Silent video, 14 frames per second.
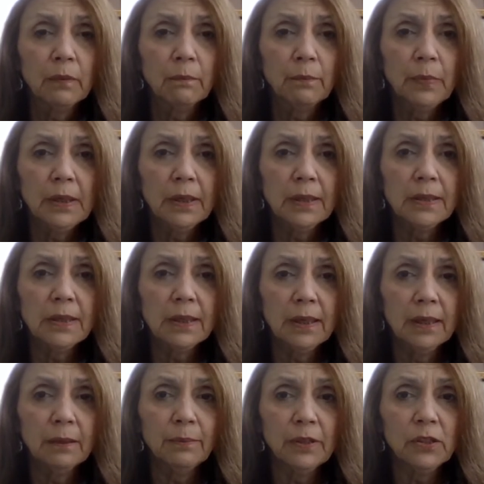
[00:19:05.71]
because it
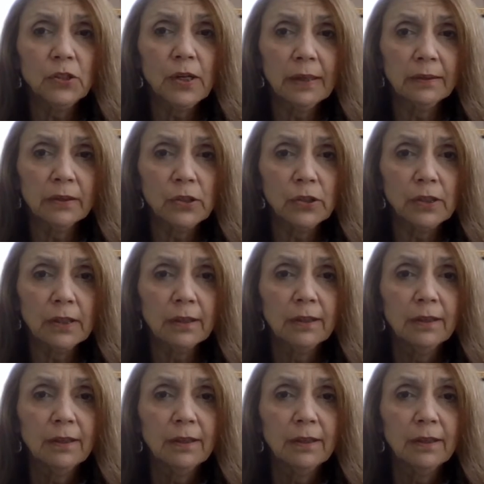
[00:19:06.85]
can be challenging,